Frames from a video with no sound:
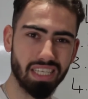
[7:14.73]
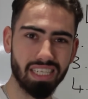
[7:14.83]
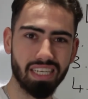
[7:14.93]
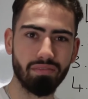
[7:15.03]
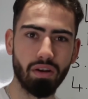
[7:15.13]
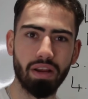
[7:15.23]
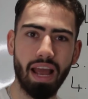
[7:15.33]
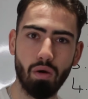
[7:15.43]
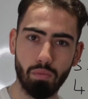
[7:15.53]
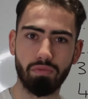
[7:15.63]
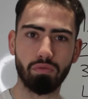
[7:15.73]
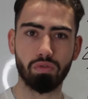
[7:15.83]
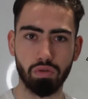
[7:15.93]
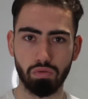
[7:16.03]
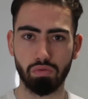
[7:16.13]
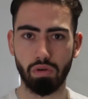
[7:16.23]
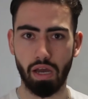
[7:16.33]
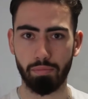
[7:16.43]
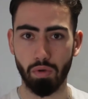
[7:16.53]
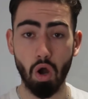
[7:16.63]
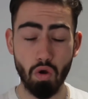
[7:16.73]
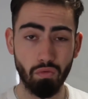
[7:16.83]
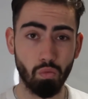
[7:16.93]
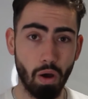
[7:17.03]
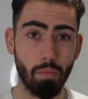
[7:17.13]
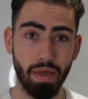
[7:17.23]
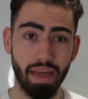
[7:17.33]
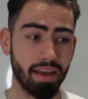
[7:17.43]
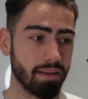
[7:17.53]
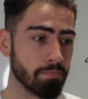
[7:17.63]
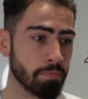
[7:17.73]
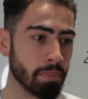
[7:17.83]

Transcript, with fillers: actually very helpful to um, your overall well-being.